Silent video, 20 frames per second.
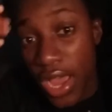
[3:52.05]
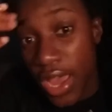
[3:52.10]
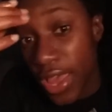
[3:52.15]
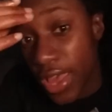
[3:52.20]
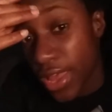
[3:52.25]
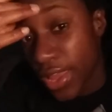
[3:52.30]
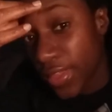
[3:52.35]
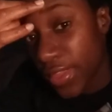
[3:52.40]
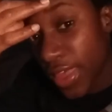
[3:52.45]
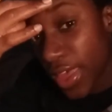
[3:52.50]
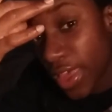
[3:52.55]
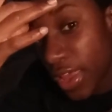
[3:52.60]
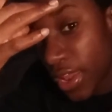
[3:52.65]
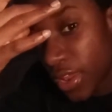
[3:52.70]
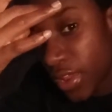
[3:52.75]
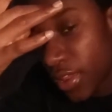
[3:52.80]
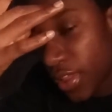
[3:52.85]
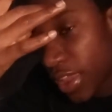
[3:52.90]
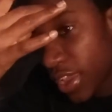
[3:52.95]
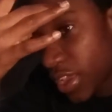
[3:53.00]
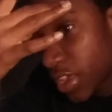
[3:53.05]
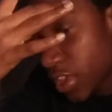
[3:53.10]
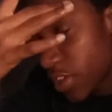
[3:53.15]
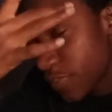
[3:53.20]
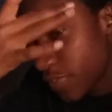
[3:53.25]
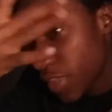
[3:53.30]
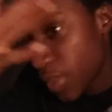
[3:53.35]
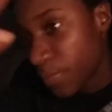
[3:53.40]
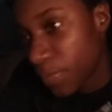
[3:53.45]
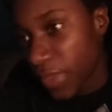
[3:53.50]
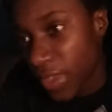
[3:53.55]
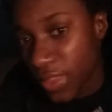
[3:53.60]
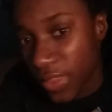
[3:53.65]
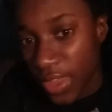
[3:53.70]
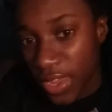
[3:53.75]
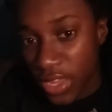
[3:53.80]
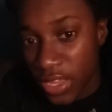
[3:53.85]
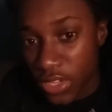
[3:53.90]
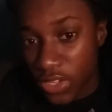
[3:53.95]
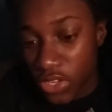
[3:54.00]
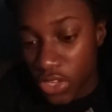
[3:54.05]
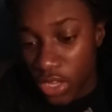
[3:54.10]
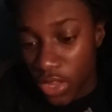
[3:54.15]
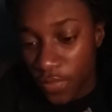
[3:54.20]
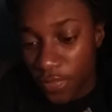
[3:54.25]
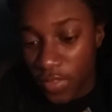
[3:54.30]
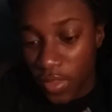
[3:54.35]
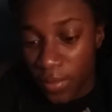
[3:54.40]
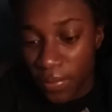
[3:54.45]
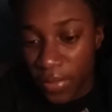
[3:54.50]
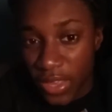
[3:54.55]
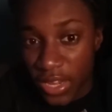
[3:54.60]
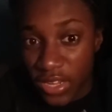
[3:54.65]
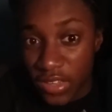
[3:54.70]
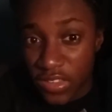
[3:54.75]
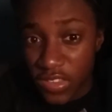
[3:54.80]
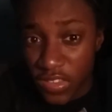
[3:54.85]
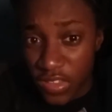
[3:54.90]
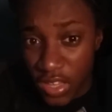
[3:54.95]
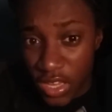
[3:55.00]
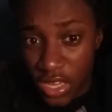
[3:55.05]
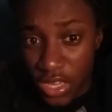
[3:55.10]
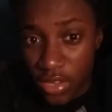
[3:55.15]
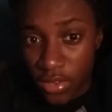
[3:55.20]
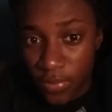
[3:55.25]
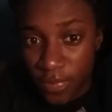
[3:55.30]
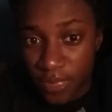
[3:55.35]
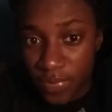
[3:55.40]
And then, like, if they play like if they played a C,